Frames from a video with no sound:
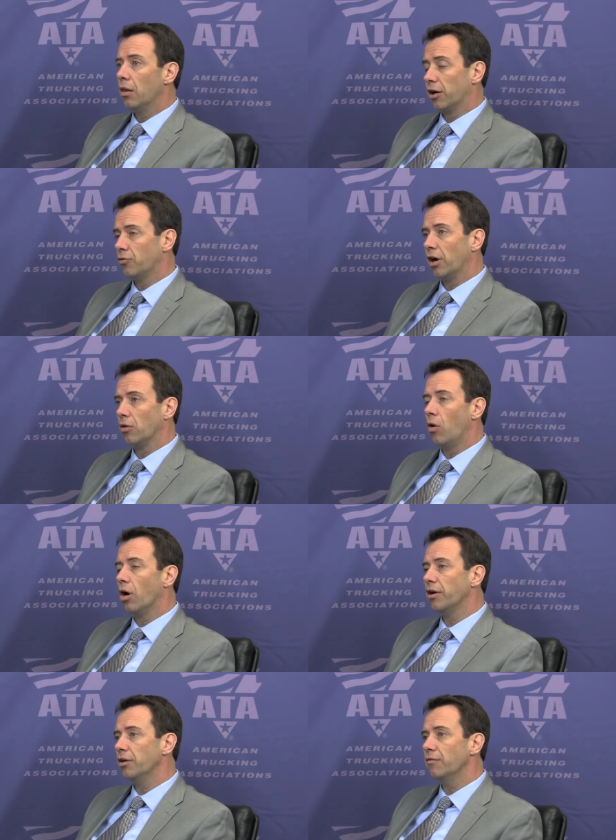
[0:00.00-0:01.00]
electronic
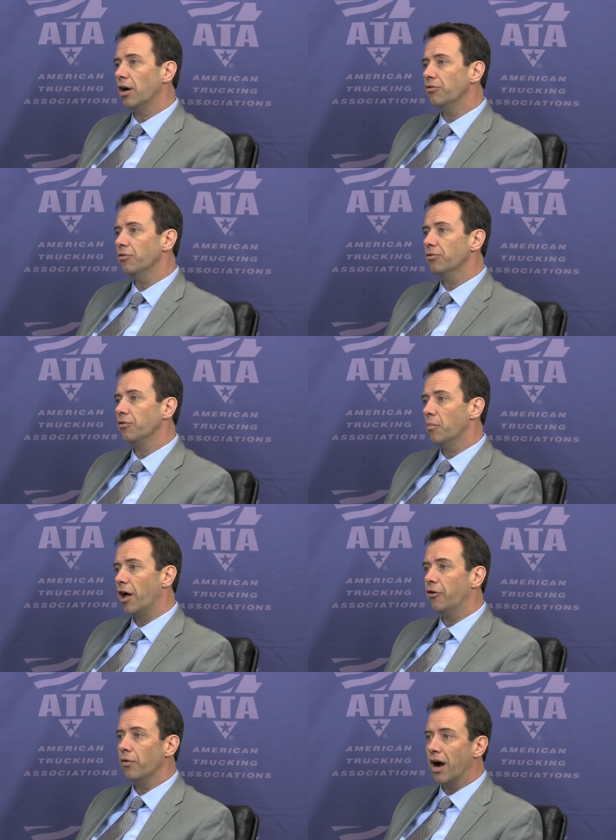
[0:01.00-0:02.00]
logging devices to
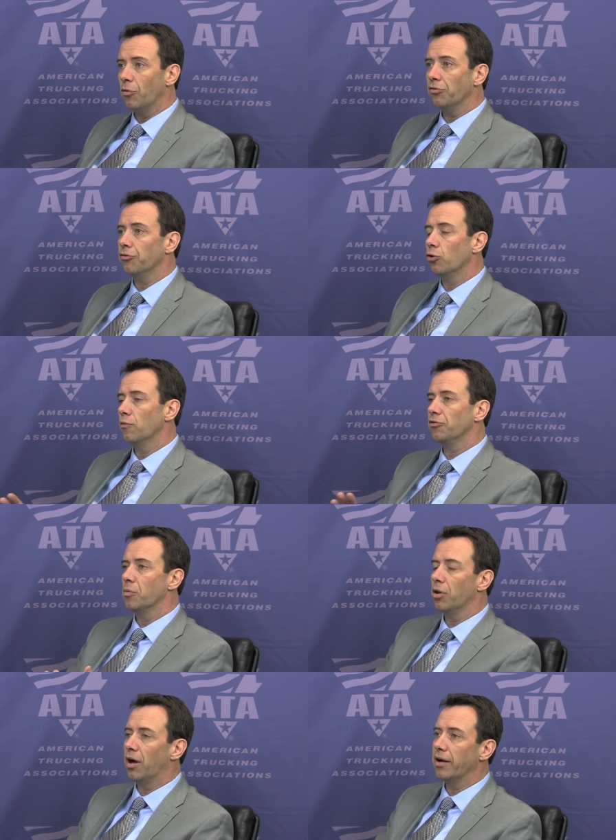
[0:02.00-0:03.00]
monitor hours of service
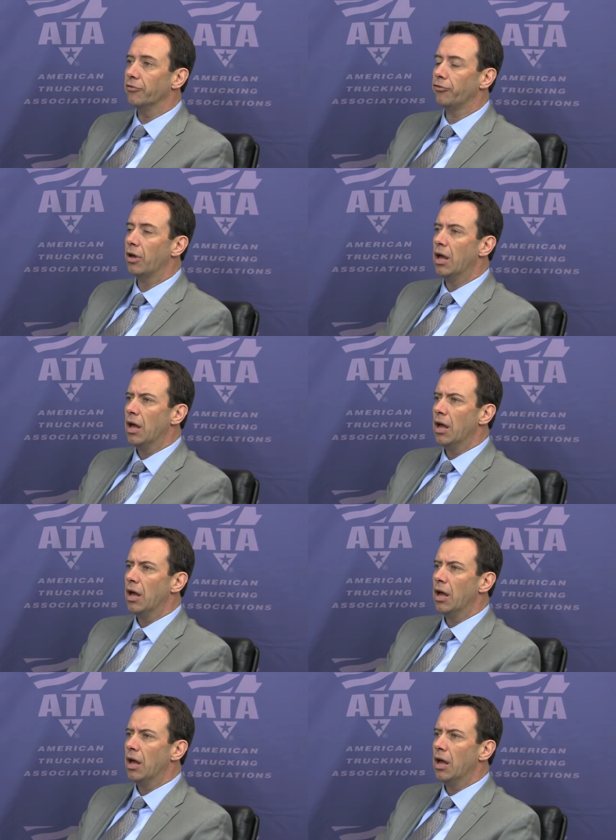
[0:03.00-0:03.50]
compliance.